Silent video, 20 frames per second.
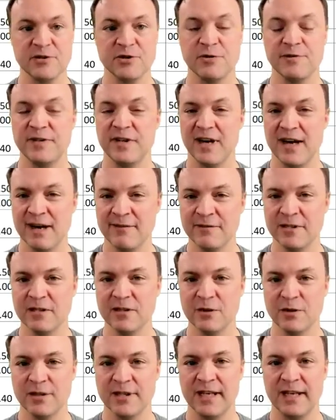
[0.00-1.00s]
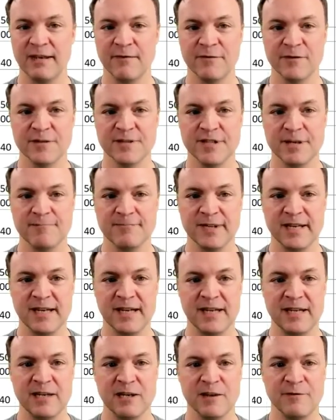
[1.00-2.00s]
So if you're ever looking for something
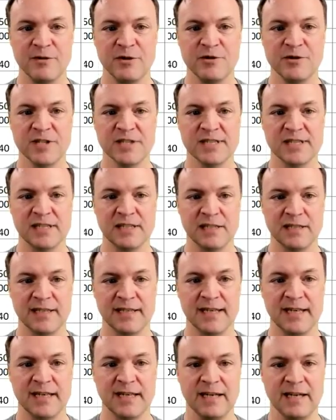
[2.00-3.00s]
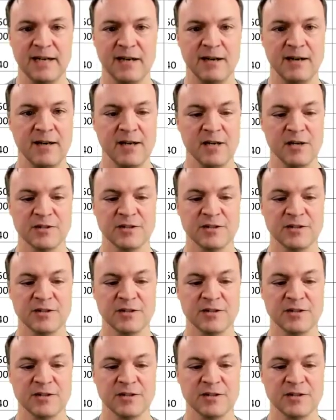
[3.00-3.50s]
in here, if you just click in here,